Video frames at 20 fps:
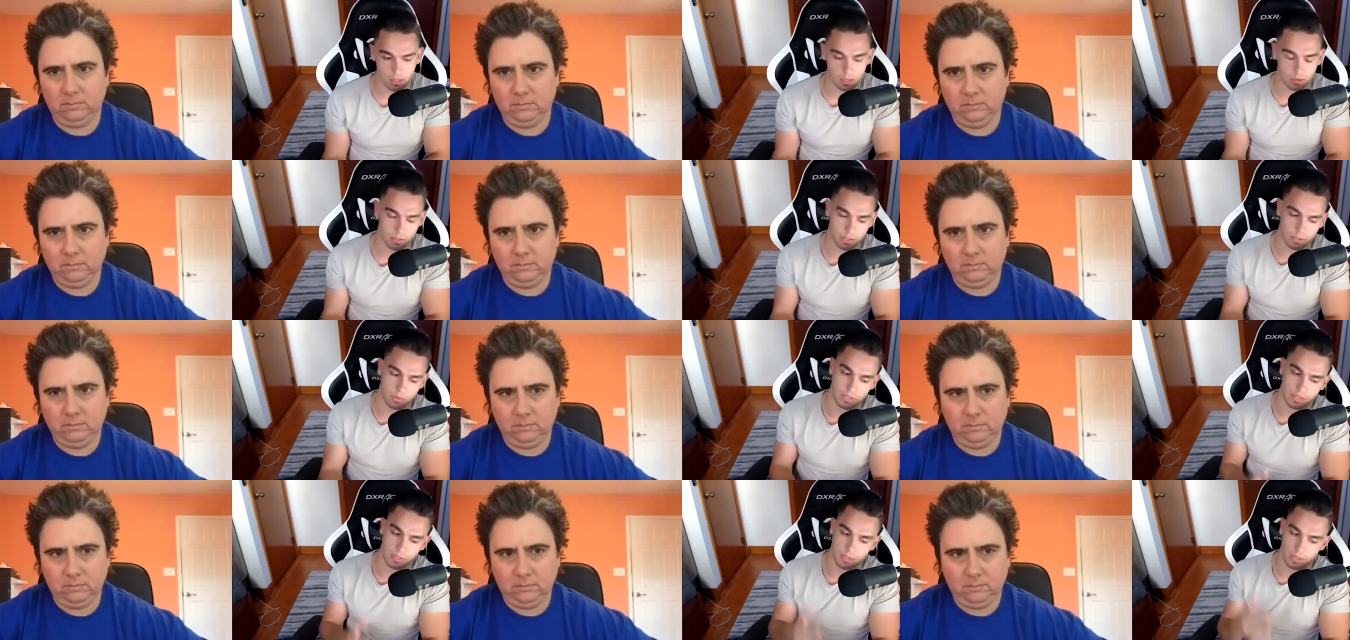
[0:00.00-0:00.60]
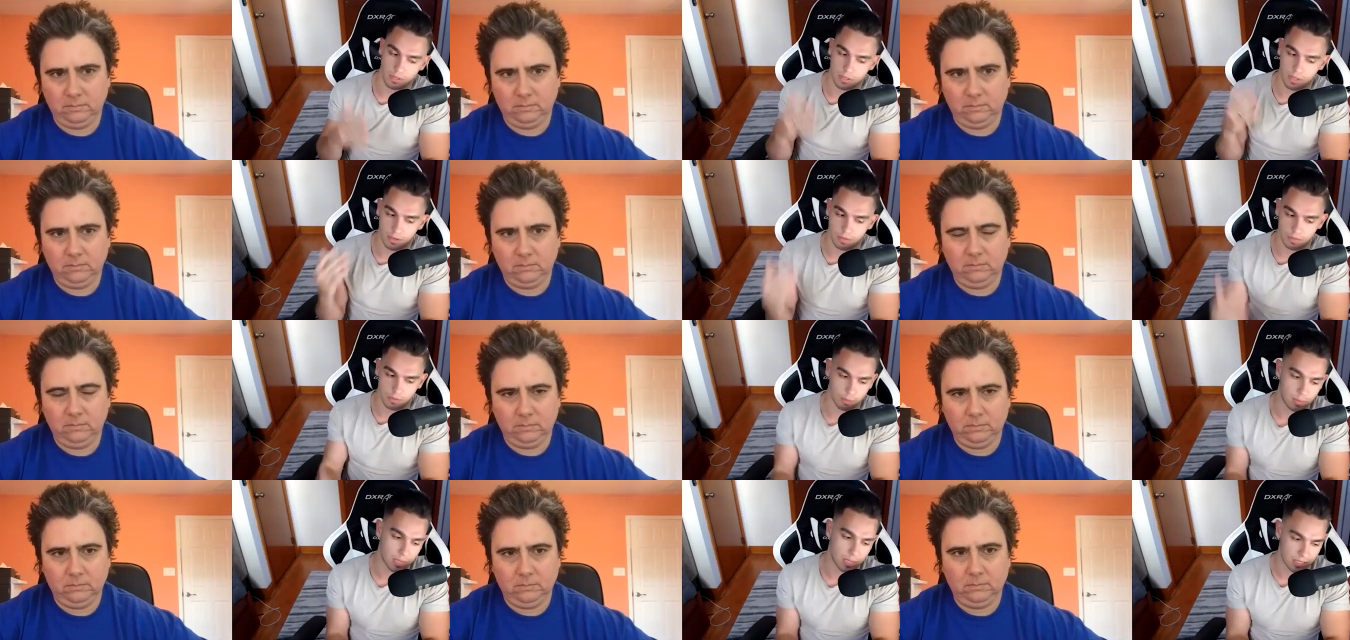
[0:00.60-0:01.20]
Speaker 1: I was always looking
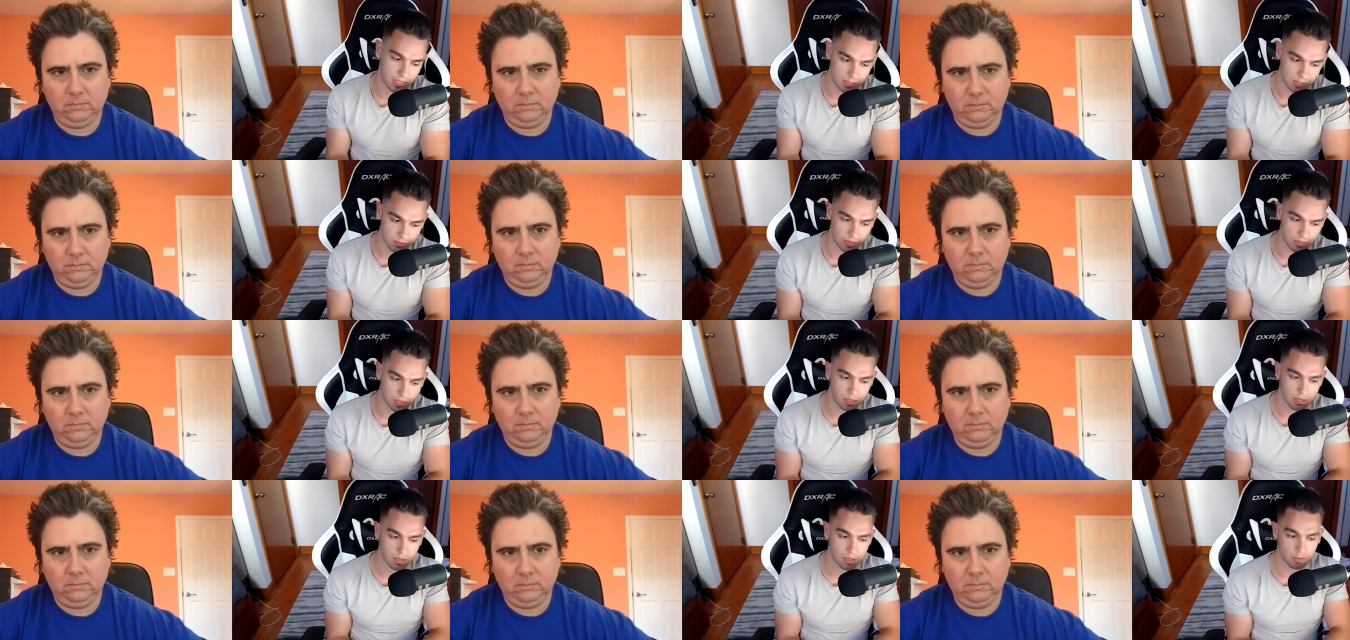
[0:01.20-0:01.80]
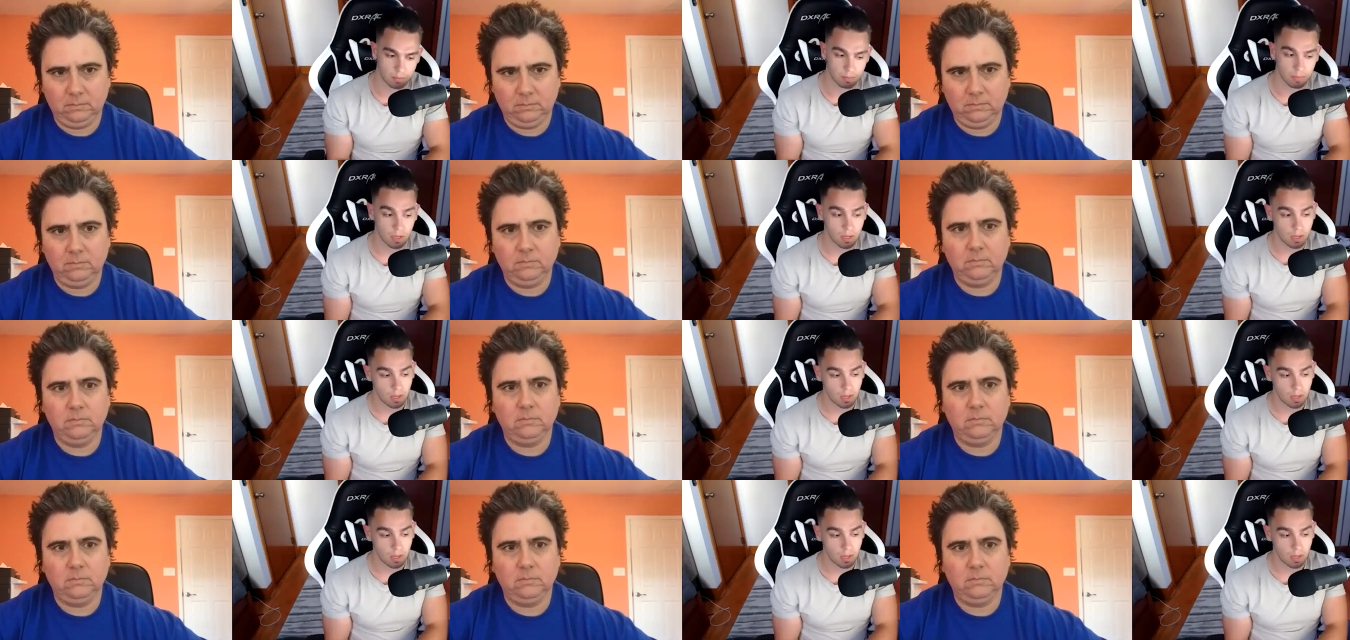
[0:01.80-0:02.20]
for passive income.